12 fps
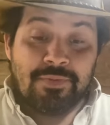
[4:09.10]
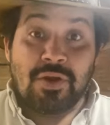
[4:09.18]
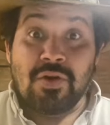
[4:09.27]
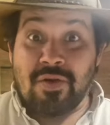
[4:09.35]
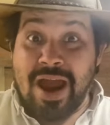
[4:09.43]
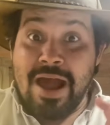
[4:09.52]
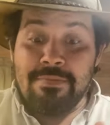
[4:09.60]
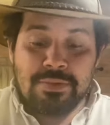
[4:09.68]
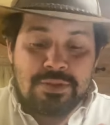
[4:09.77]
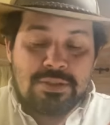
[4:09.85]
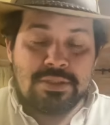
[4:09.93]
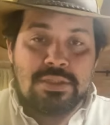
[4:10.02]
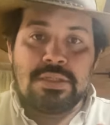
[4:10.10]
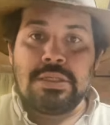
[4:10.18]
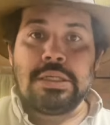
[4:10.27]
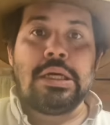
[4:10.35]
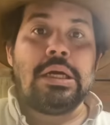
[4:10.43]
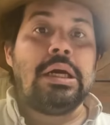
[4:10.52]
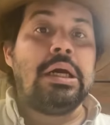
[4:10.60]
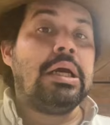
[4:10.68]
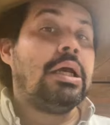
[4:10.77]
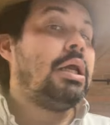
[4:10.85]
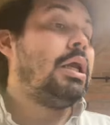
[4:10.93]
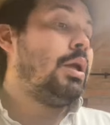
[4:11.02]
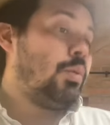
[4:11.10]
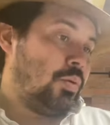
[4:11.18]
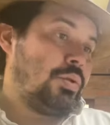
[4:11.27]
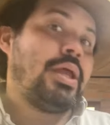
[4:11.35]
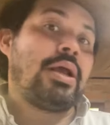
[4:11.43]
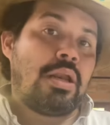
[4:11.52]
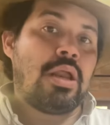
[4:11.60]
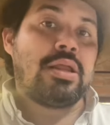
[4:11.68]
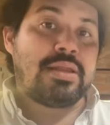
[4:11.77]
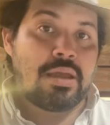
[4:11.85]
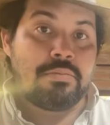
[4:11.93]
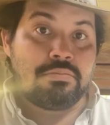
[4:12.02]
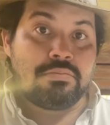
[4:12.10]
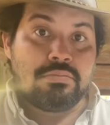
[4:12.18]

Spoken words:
grams, it will take a lot of time.